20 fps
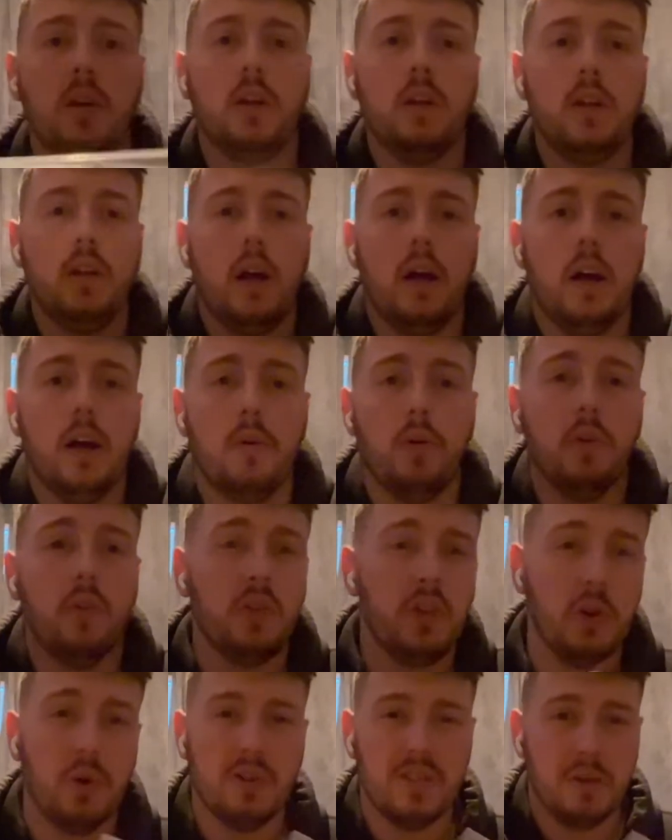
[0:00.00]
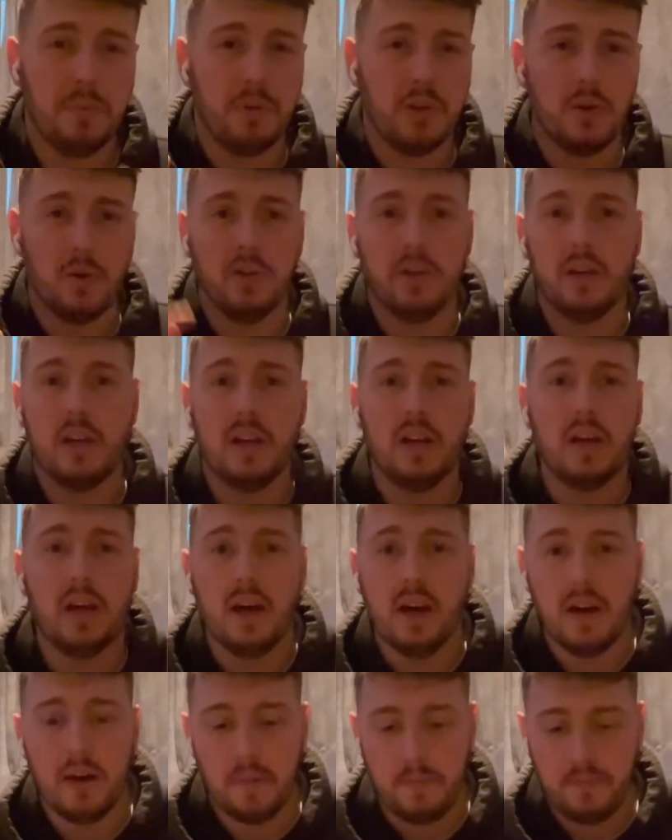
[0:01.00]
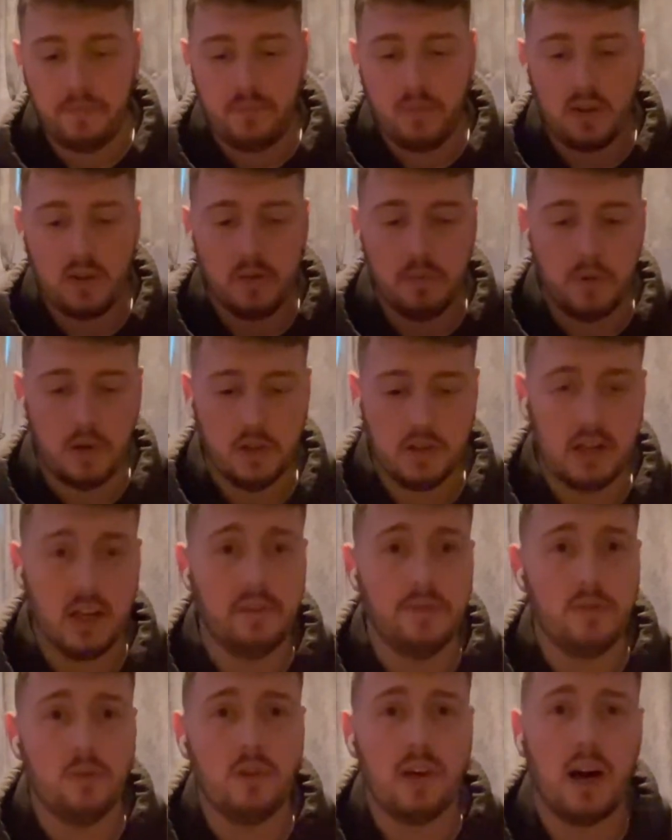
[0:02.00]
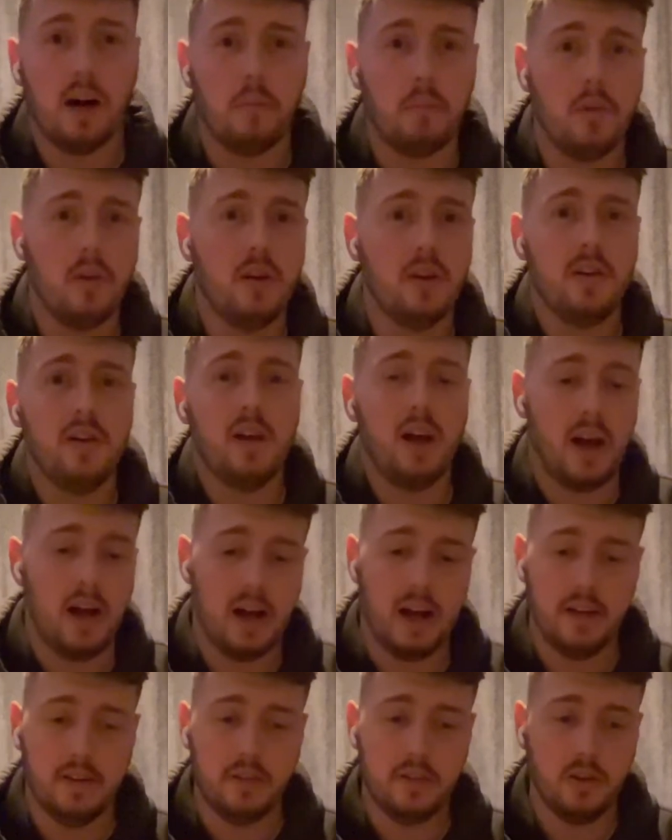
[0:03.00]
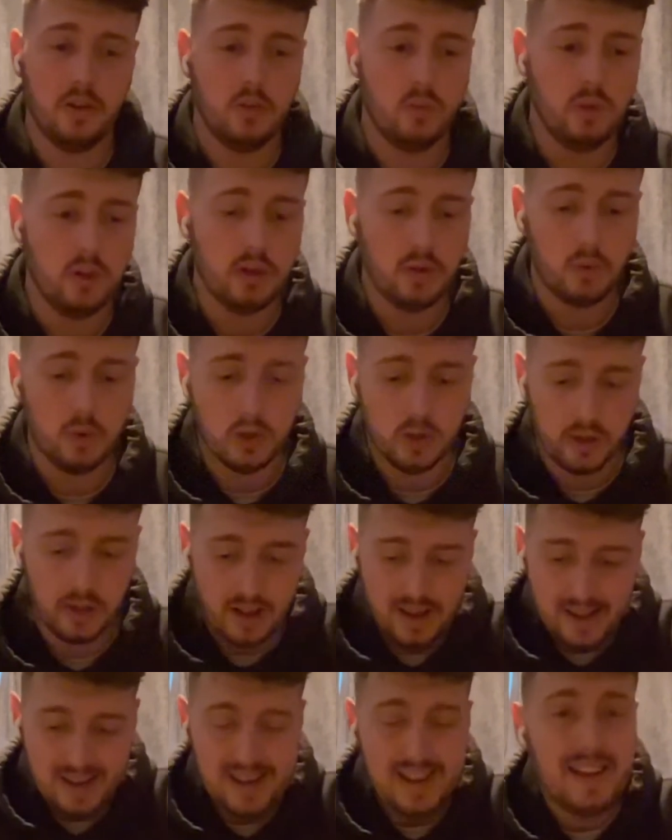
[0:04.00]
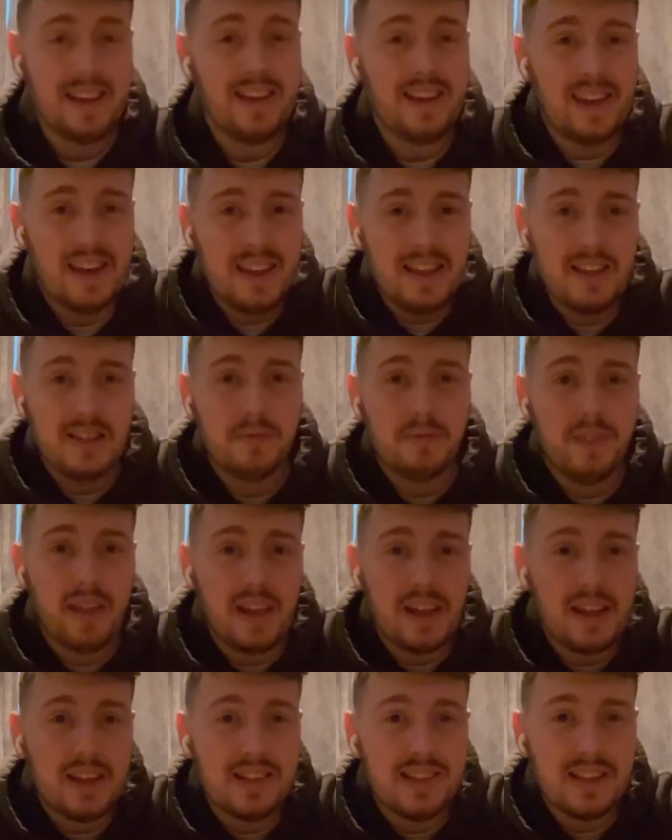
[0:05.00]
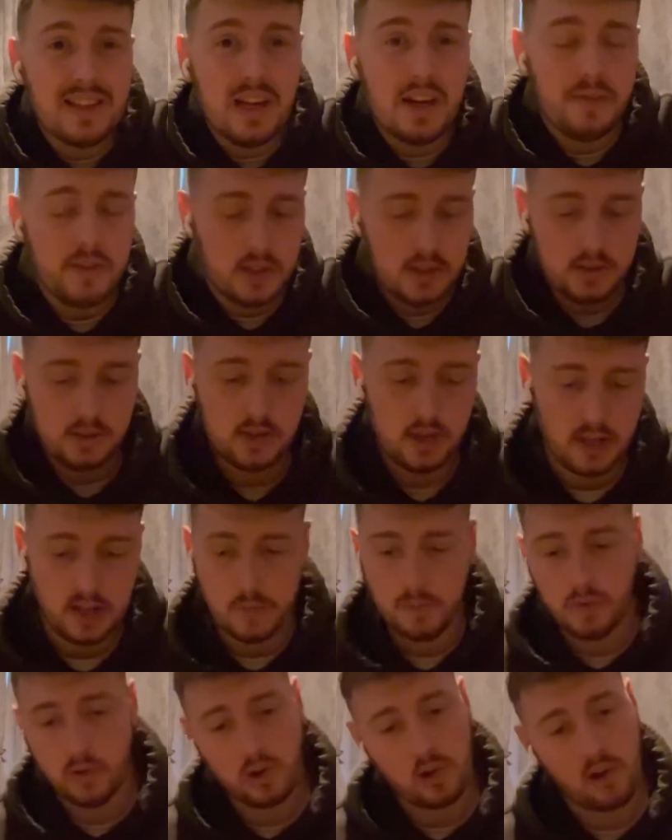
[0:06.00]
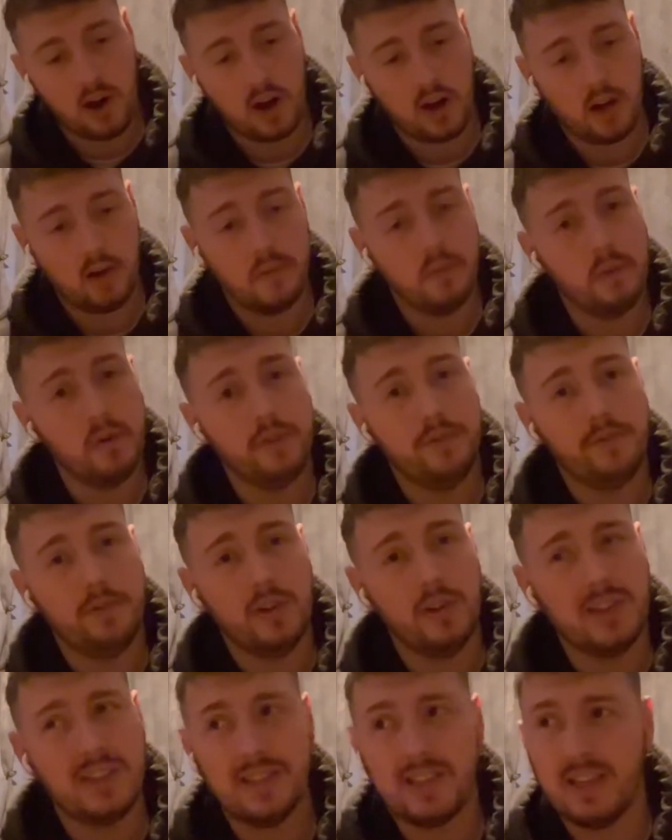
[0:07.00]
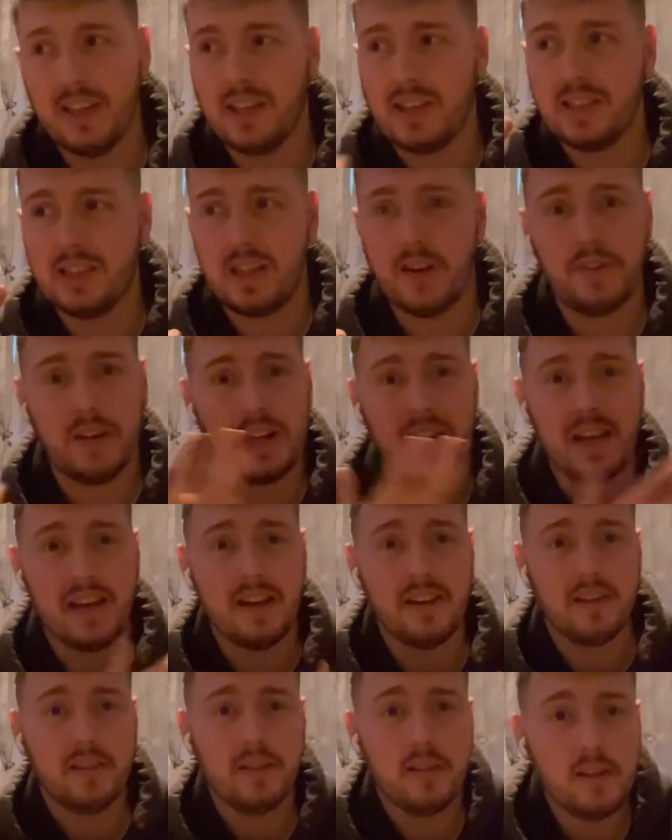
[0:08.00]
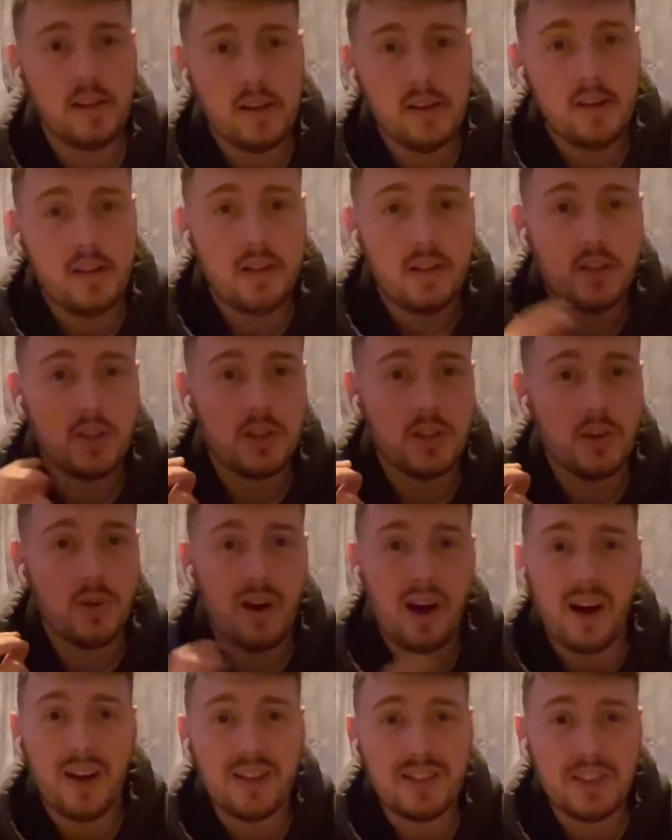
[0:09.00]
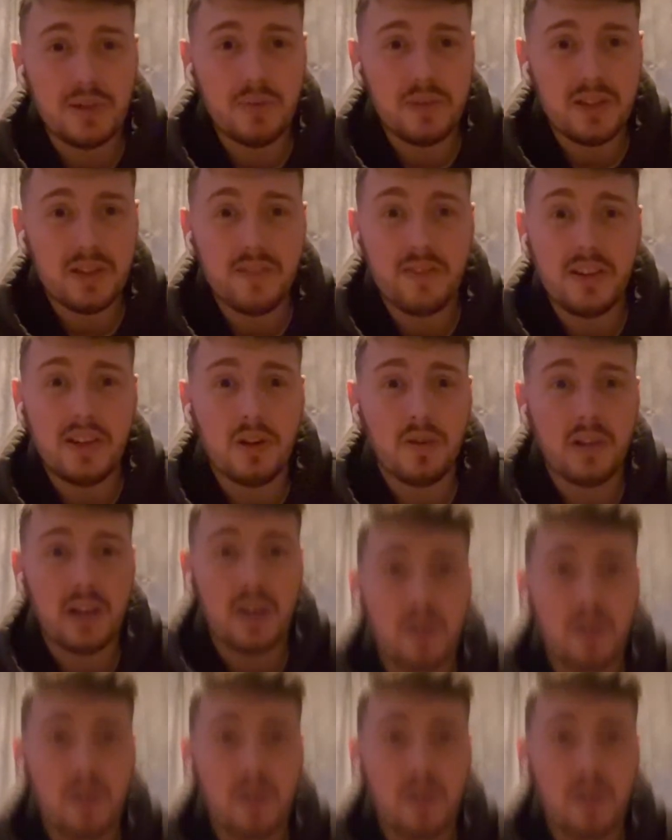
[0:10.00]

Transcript: What I'll do is I'll put you on the bird's eye view camera, and we will get this thing together, and then we'll crack on with 36, 7 and 8. So I'll see you in the video now.